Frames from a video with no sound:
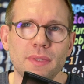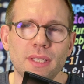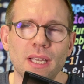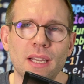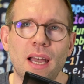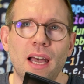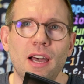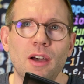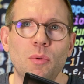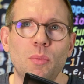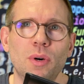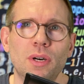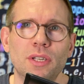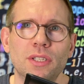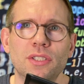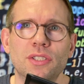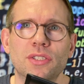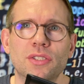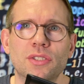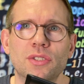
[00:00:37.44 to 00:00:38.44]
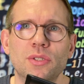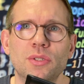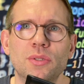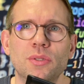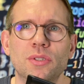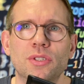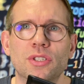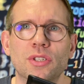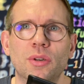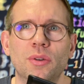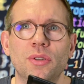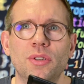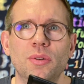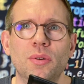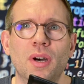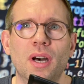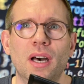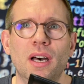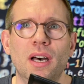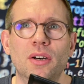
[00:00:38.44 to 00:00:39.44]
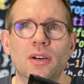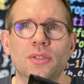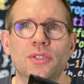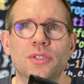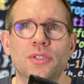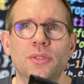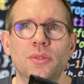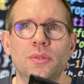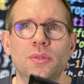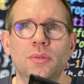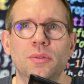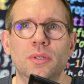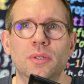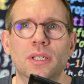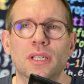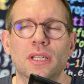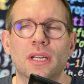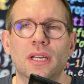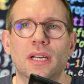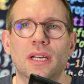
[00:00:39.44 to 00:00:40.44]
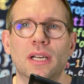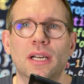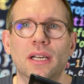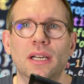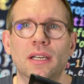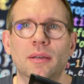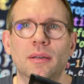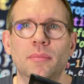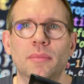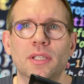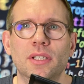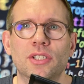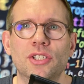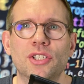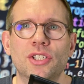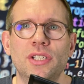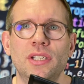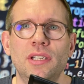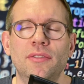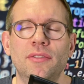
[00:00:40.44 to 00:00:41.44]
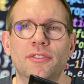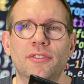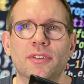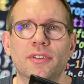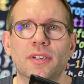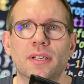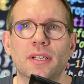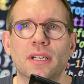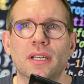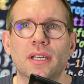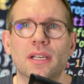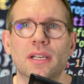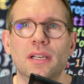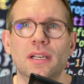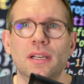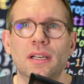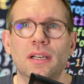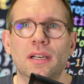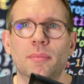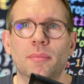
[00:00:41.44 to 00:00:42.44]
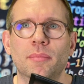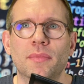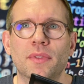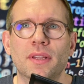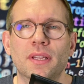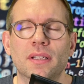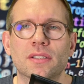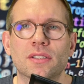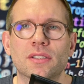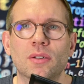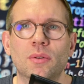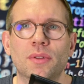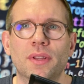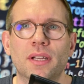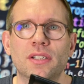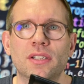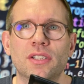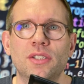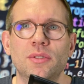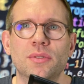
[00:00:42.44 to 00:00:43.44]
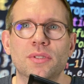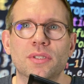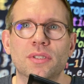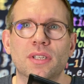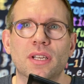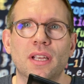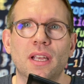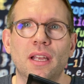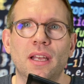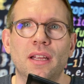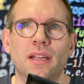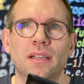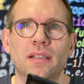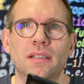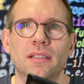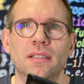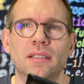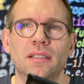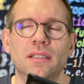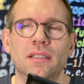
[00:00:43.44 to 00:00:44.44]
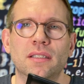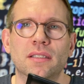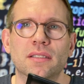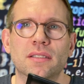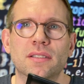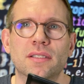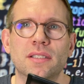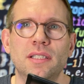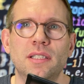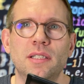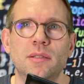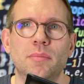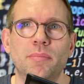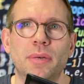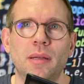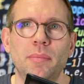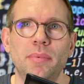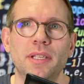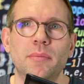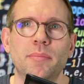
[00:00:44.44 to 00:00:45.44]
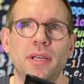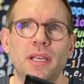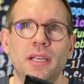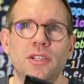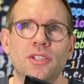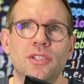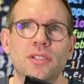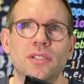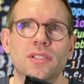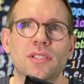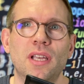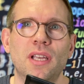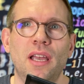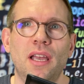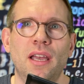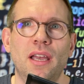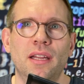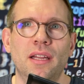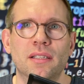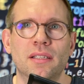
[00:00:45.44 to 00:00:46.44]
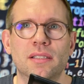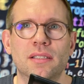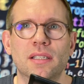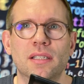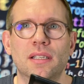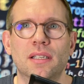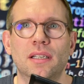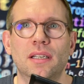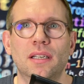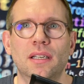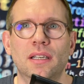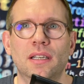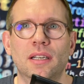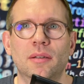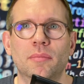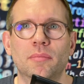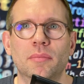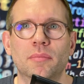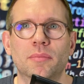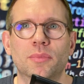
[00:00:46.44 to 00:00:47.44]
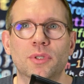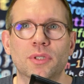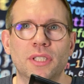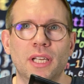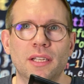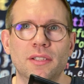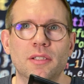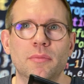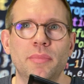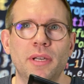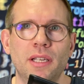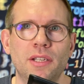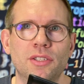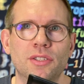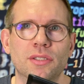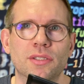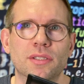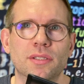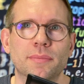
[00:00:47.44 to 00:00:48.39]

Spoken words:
I want to show you how to achieve so that a user can see public pages and protected pages.